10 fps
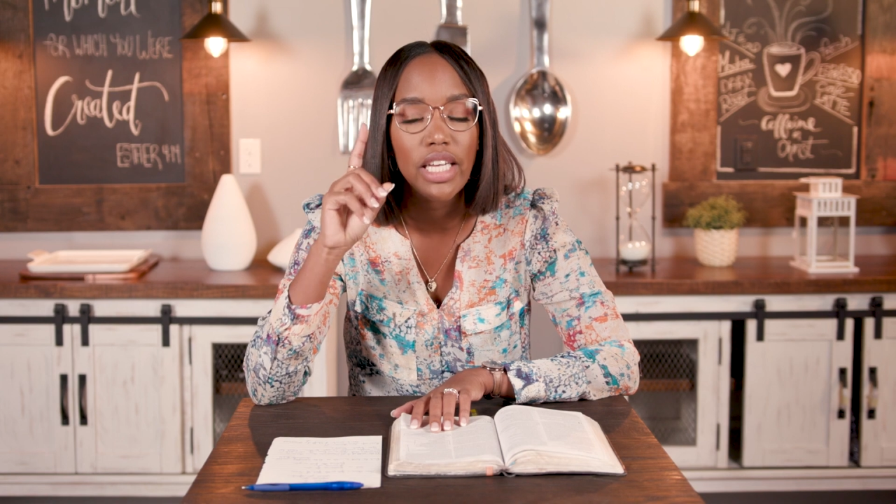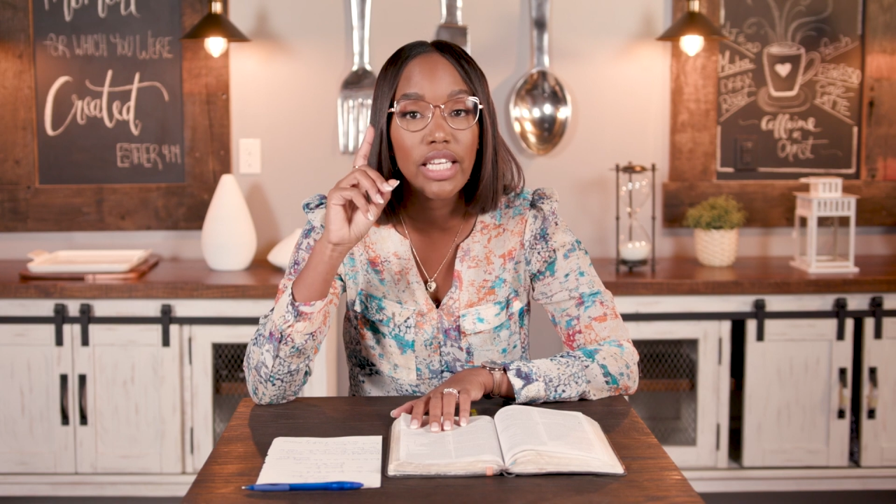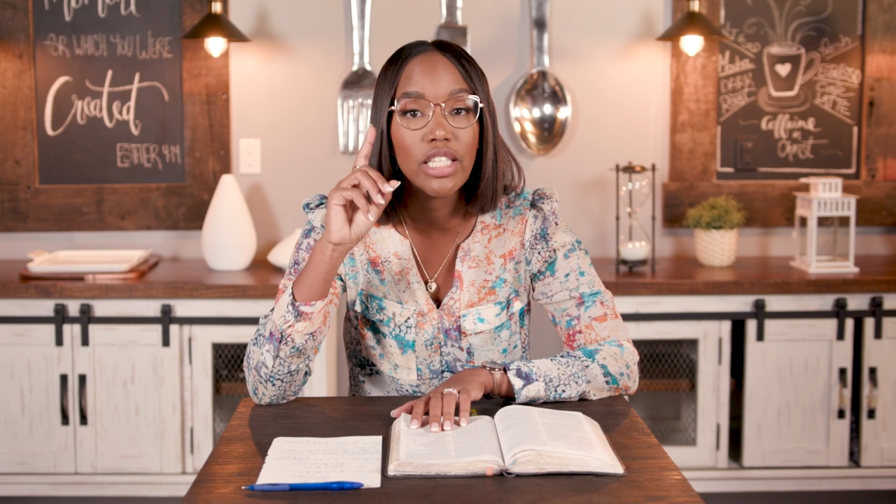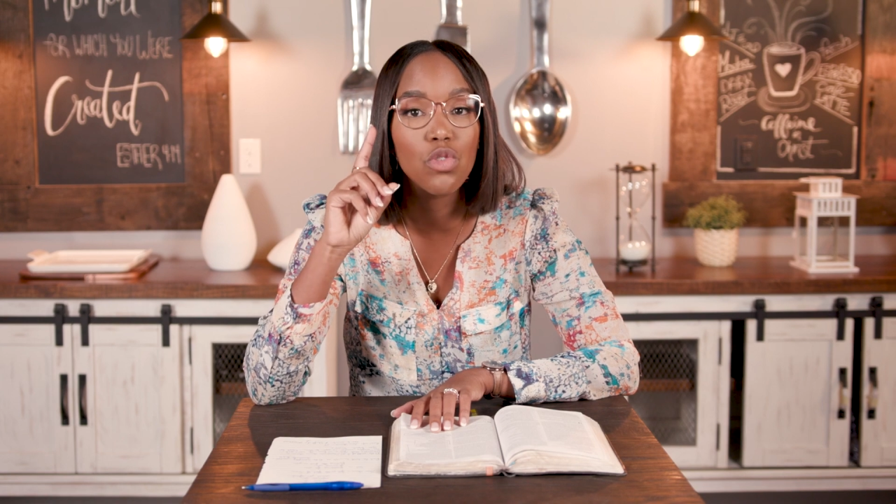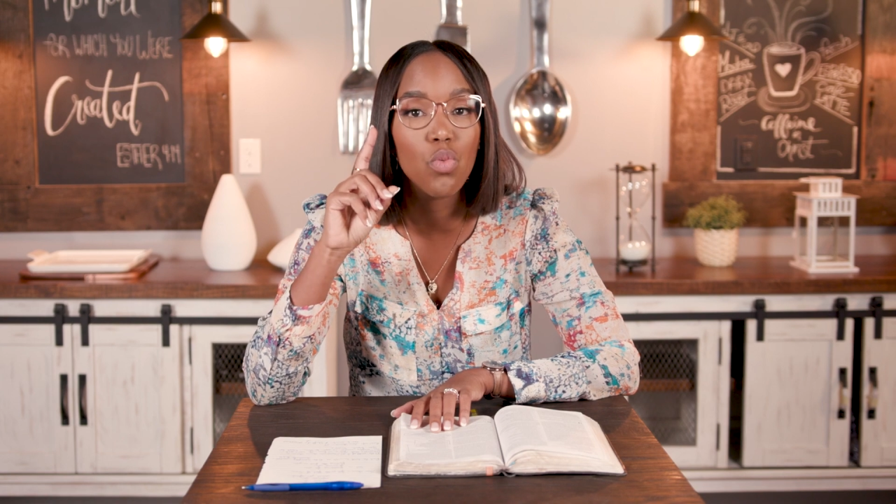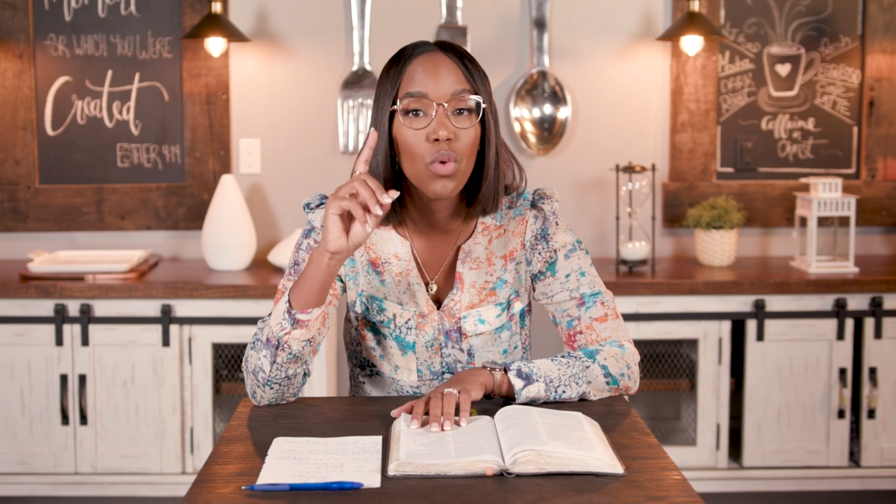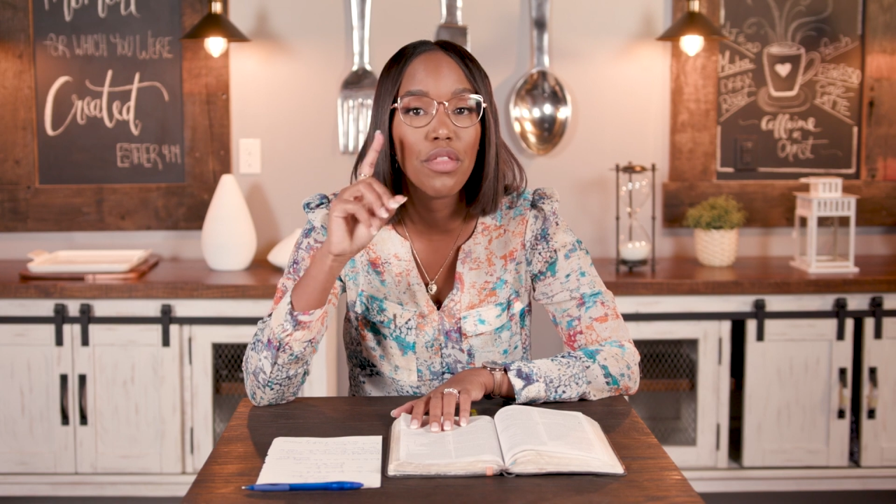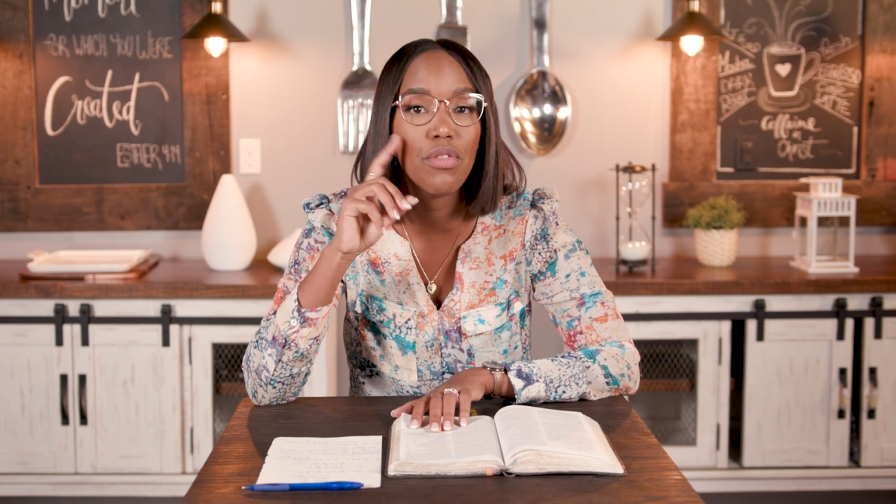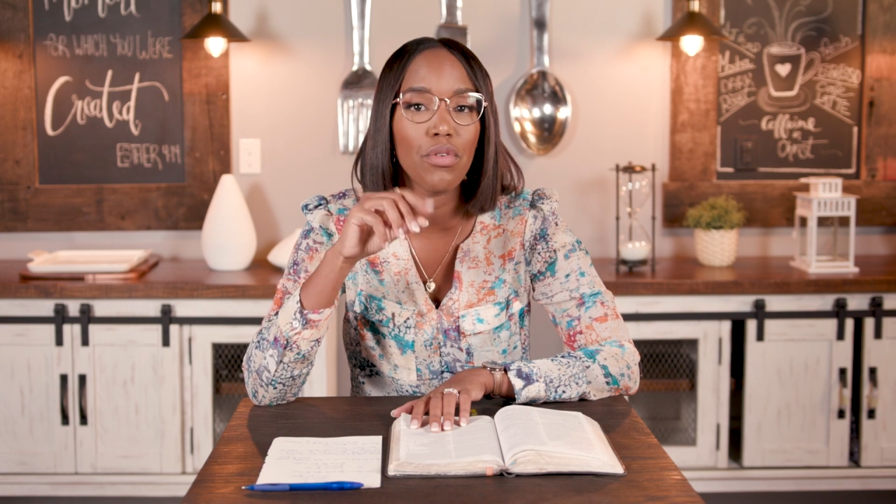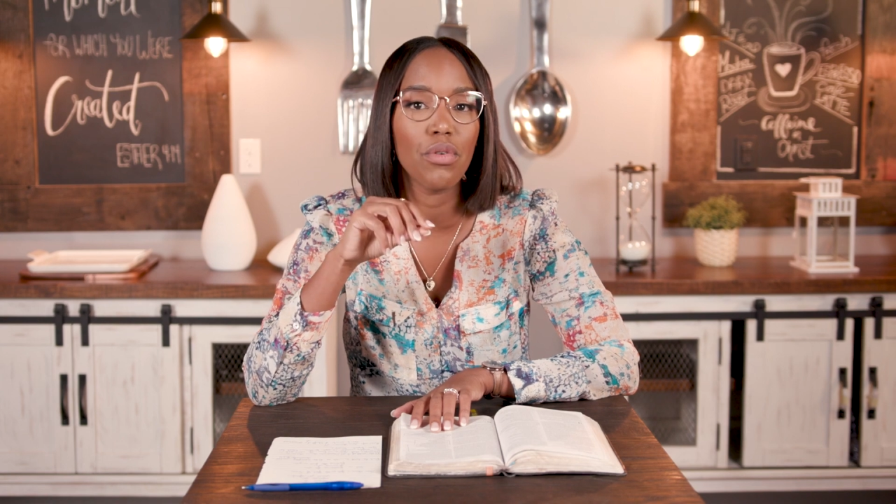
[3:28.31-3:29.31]
is
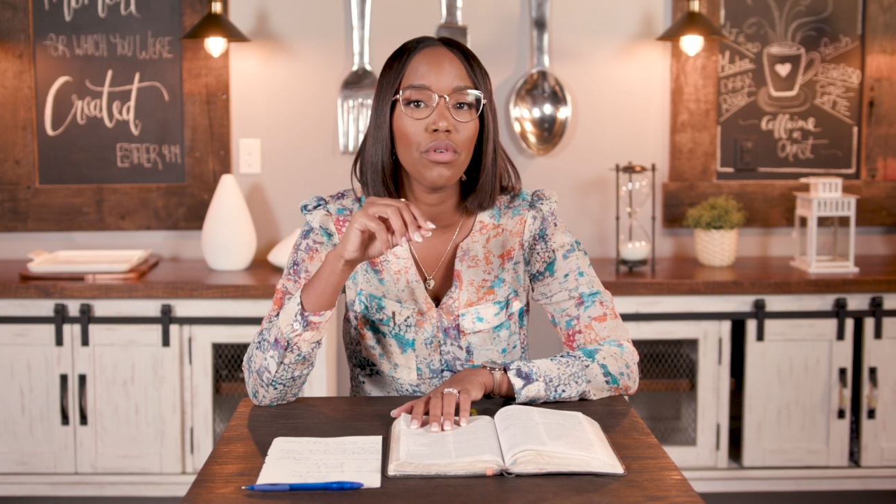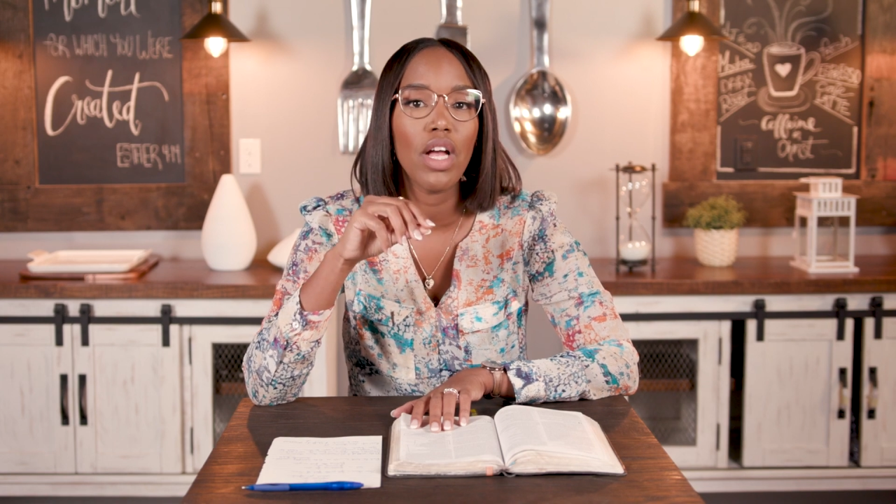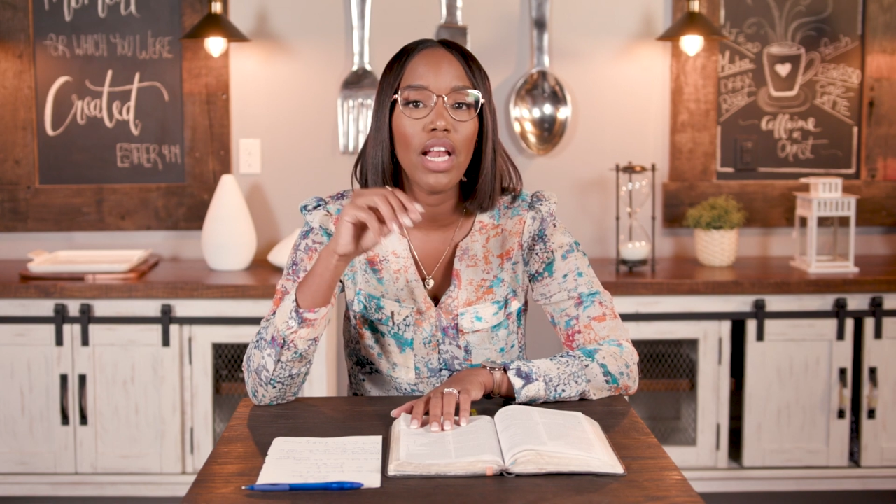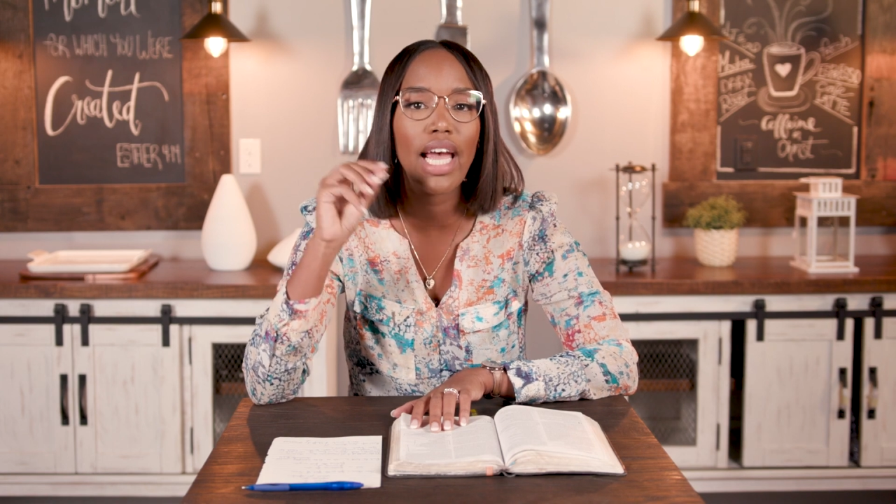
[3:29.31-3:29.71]
with you